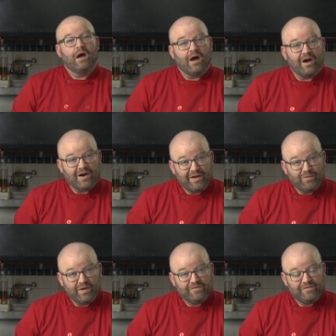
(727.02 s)
All right,
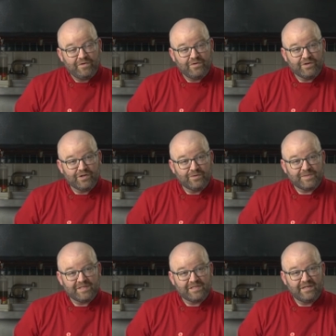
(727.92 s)
what food groups
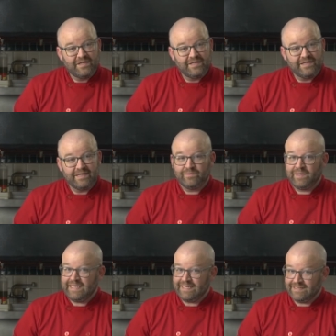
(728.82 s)
did we
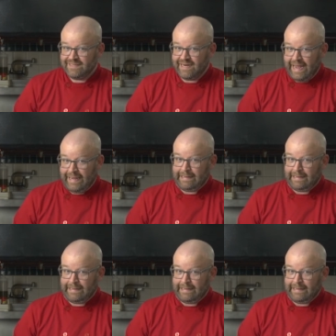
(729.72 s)
hit today?